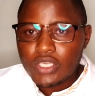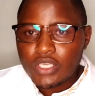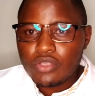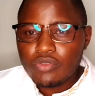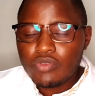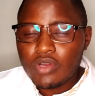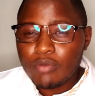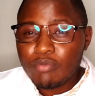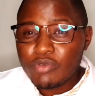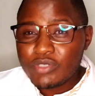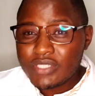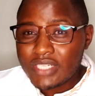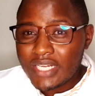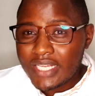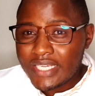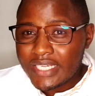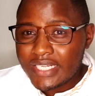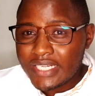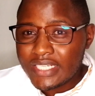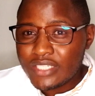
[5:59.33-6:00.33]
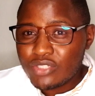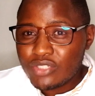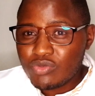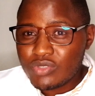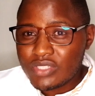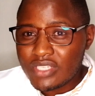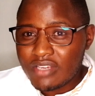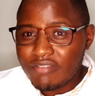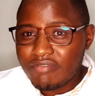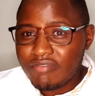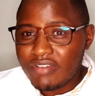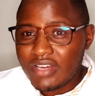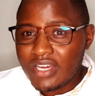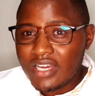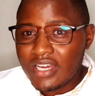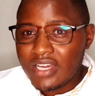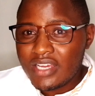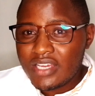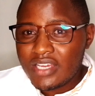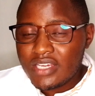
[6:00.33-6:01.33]
you are most likely to
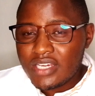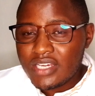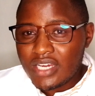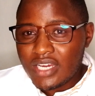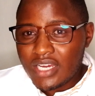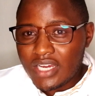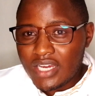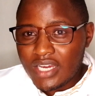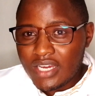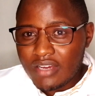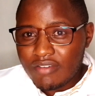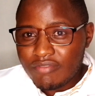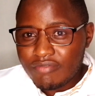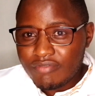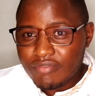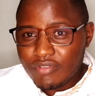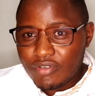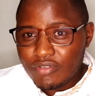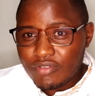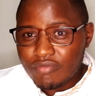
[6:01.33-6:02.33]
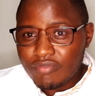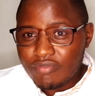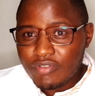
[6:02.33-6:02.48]
suffer from